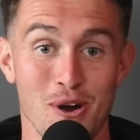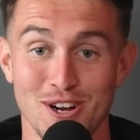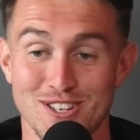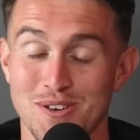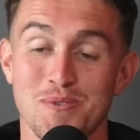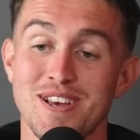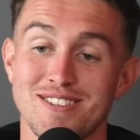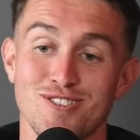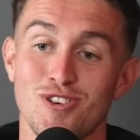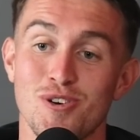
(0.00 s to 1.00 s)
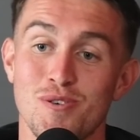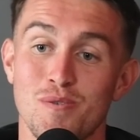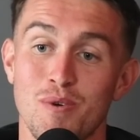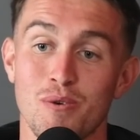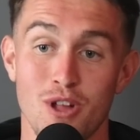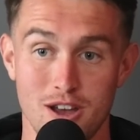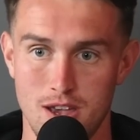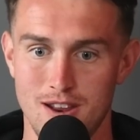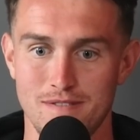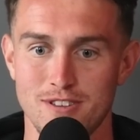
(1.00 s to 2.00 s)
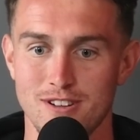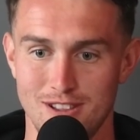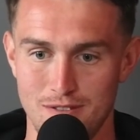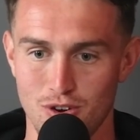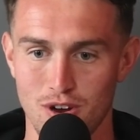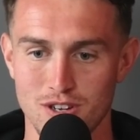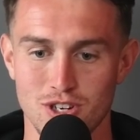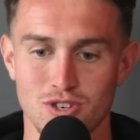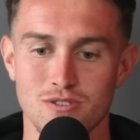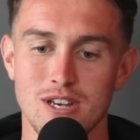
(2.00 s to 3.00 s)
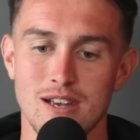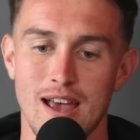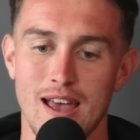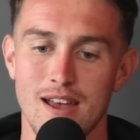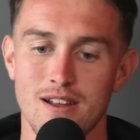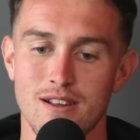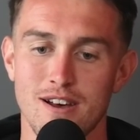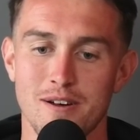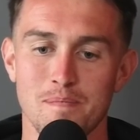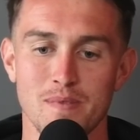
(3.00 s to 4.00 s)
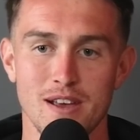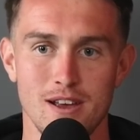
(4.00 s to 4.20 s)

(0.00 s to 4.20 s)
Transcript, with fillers: parks in Queens, so we were lucky enough to live across the street, and um,